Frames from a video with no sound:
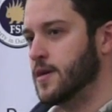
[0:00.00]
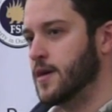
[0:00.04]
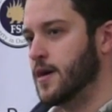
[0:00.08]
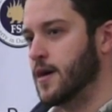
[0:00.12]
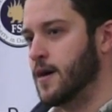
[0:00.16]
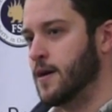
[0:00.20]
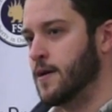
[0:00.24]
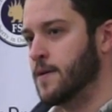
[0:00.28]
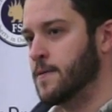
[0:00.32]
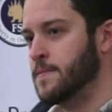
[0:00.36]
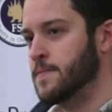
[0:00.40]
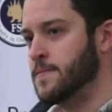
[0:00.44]

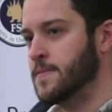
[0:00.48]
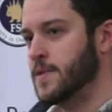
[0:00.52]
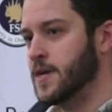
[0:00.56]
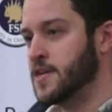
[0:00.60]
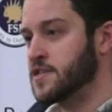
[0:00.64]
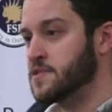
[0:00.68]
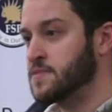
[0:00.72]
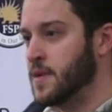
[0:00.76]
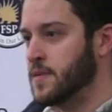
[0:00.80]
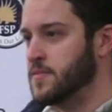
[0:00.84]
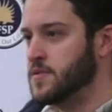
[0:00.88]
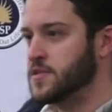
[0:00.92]
Um, and
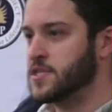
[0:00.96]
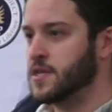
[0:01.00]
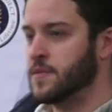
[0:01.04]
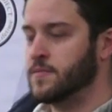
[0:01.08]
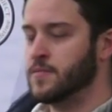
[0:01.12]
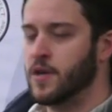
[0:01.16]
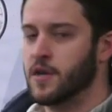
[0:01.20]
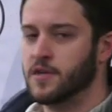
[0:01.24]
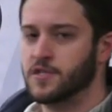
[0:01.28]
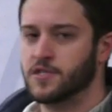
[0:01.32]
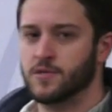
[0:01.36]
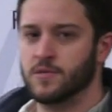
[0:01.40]
as maybe
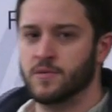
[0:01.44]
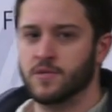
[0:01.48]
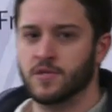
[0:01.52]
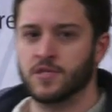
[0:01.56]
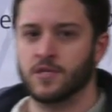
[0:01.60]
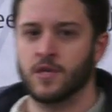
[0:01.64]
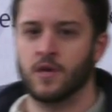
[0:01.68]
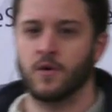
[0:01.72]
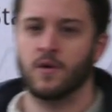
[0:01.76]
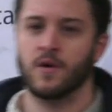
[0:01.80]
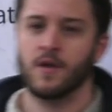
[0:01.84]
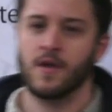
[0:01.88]
some law
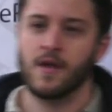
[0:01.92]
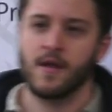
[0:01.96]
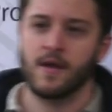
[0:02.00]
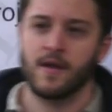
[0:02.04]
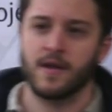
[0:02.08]
students know,